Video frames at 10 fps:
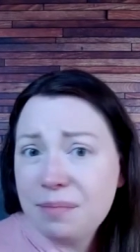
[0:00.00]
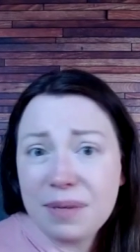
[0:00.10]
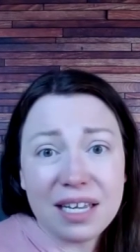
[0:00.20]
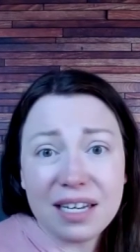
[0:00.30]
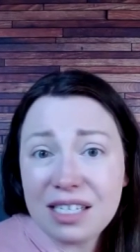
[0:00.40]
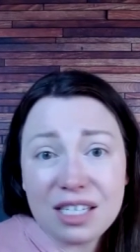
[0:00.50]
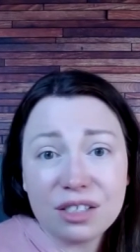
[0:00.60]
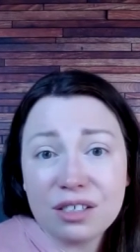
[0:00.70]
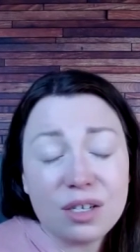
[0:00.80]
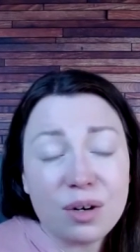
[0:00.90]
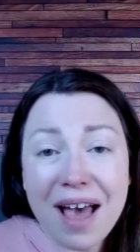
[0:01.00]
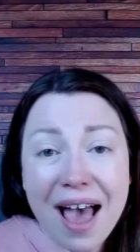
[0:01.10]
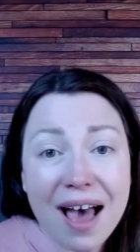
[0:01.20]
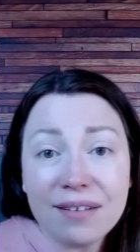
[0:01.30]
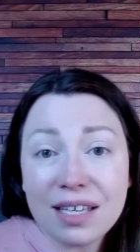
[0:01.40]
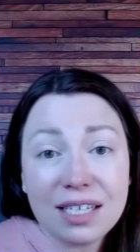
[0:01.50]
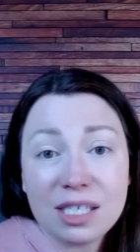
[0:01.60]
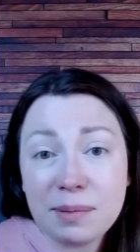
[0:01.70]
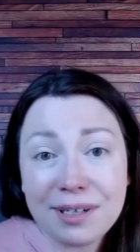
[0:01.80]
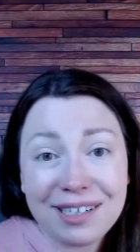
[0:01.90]
Beginning teachers don't have that
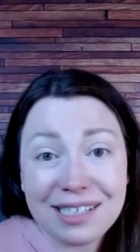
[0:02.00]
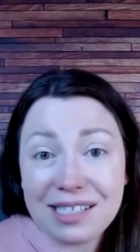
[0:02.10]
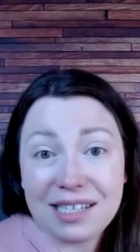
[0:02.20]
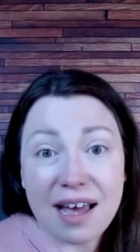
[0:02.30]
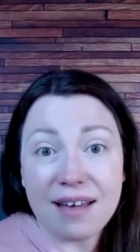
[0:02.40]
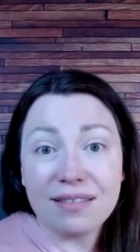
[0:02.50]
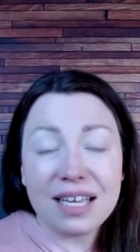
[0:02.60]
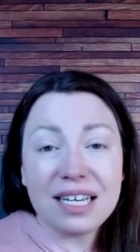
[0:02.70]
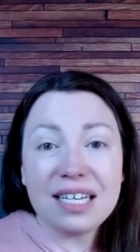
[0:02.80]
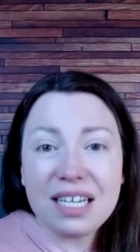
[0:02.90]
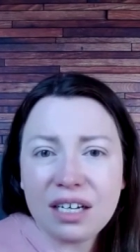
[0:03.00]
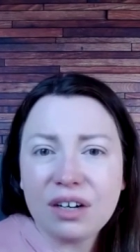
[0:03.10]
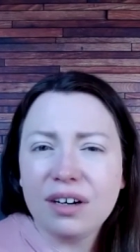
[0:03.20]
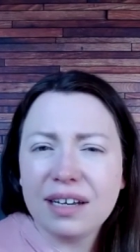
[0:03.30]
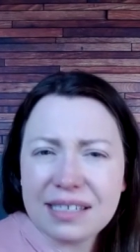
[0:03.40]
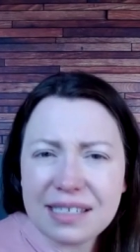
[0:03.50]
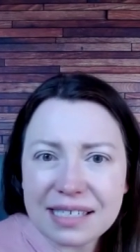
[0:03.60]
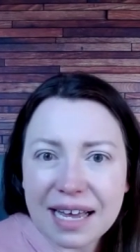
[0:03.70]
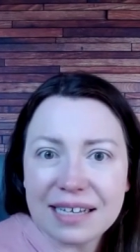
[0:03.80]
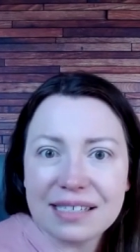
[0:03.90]
experience yet. They need her
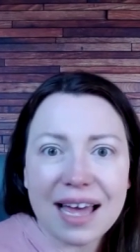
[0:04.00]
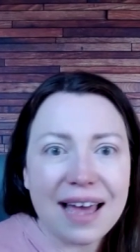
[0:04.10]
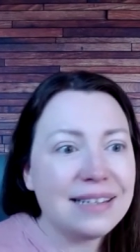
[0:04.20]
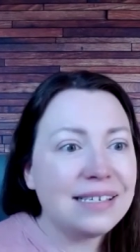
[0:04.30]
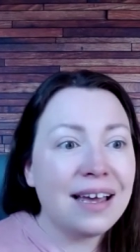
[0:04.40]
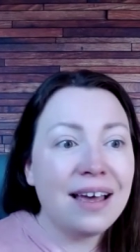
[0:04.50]
insights. And